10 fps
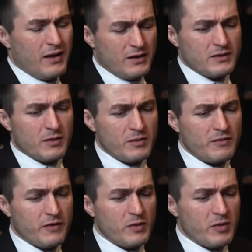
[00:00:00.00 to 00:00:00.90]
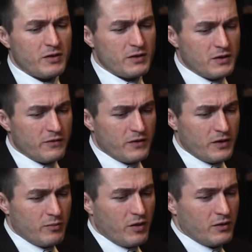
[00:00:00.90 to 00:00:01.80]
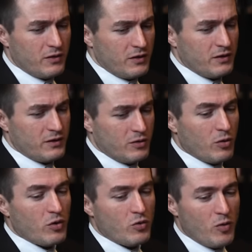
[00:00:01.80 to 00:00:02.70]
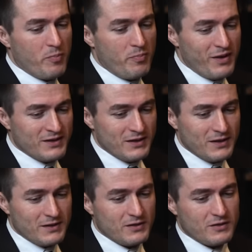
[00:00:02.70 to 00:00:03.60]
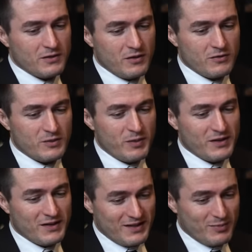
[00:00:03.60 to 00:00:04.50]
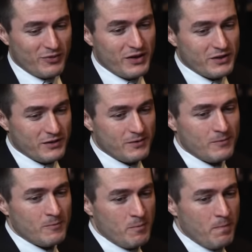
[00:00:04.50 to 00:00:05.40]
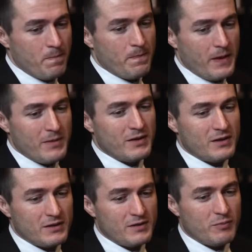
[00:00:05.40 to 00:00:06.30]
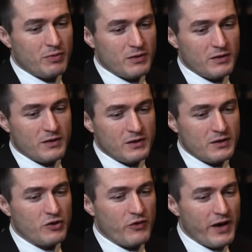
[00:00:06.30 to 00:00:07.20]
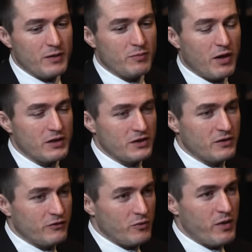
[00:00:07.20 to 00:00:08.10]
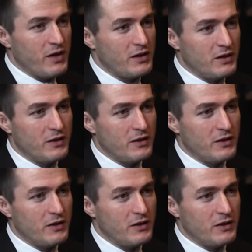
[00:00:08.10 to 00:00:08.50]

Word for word: Yeah, there's something fundamentally different about the quote-unquote business of space exploration. Yeah, for sure. It's a grand project of humanity.